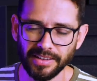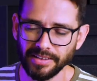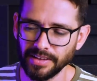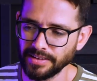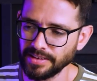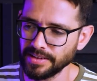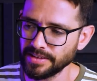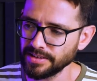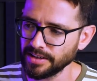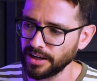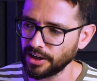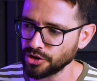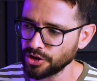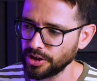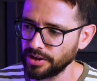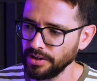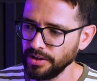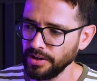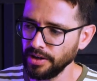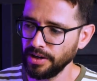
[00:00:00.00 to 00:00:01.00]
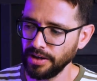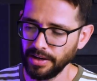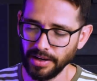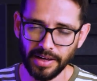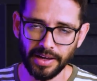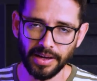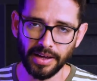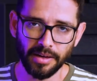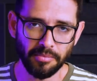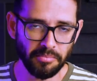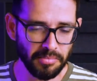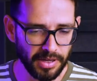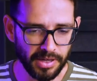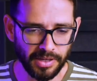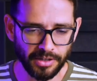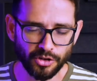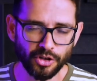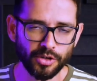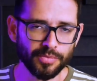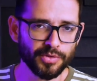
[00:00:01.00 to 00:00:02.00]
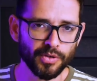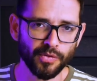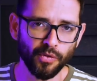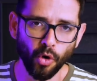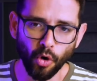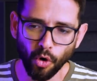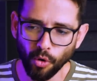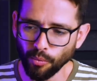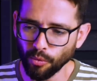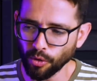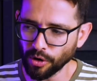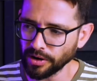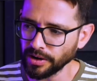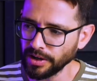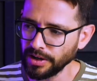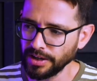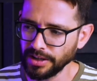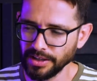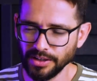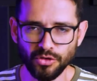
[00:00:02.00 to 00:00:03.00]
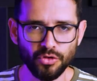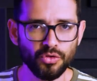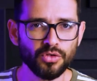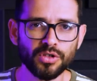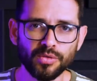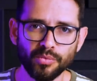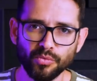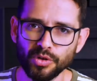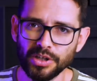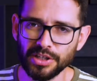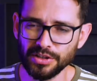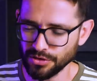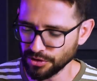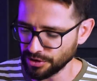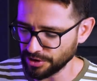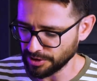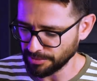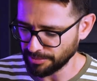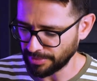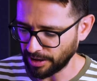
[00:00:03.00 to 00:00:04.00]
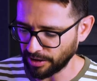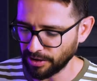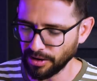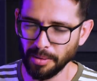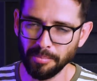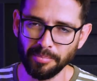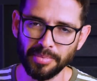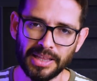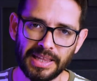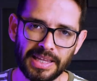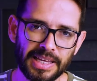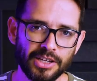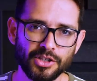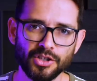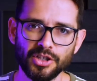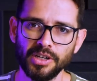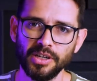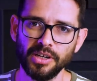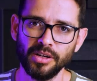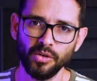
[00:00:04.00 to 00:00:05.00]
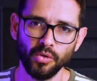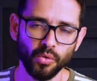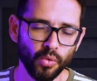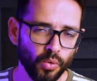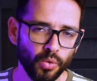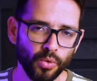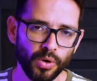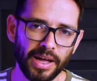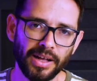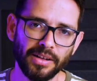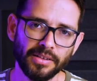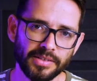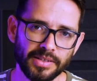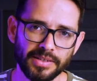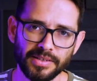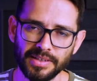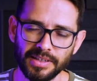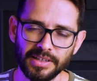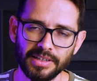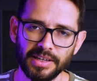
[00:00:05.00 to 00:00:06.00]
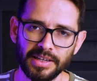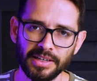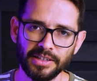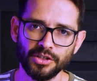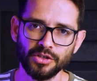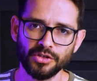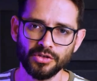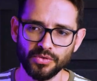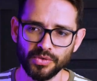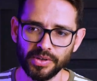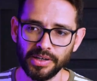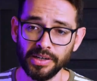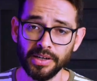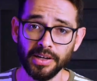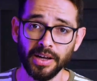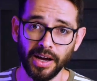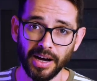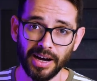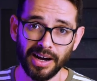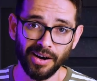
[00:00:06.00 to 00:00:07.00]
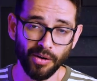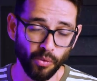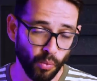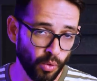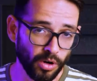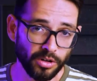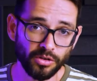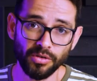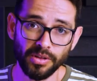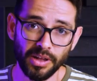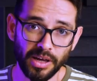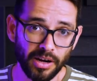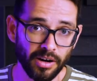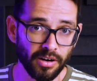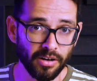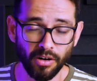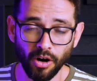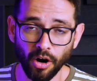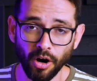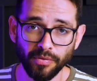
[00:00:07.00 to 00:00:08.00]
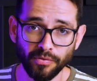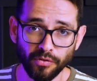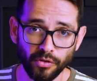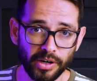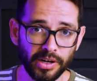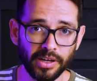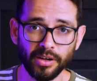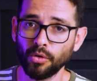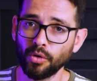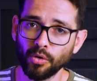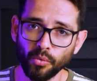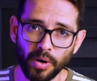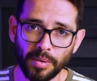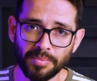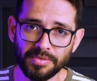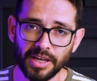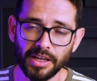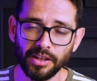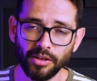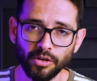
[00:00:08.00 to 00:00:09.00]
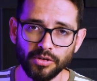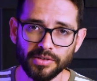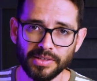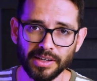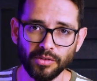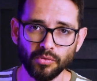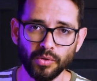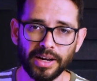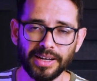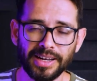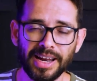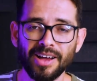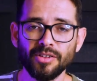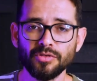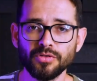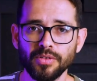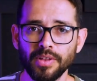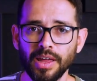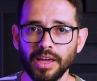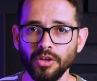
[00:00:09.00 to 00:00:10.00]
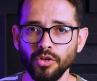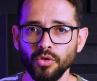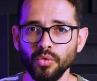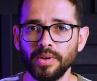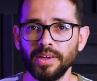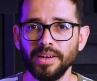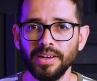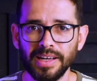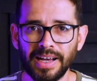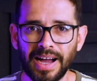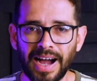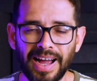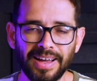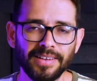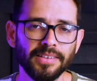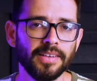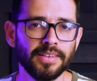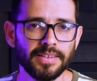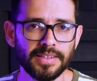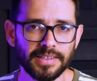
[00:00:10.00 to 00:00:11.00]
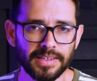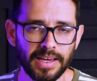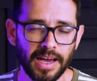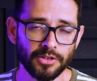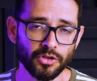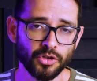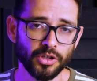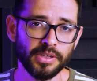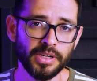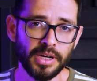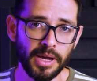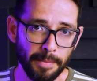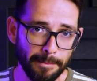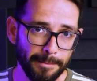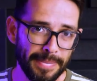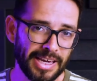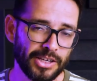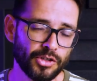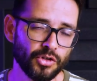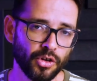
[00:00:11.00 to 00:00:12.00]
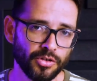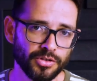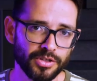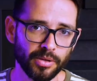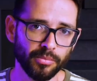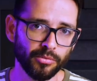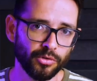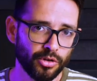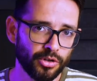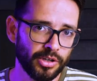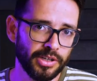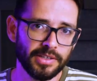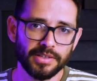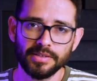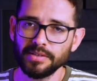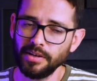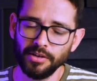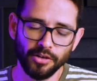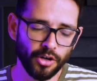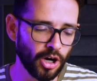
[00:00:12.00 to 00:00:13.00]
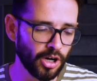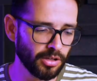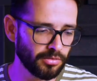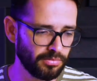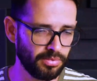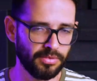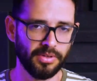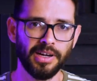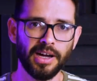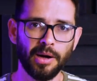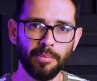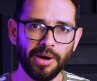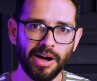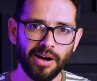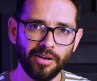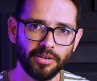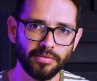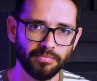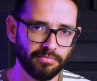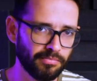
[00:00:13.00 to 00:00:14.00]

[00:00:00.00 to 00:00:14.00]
the discussion. In terms of homework, do some research about competition, who else is in the industry, what they are offering or website looks like right now so that you can guide the discussion based on some learnings and not come out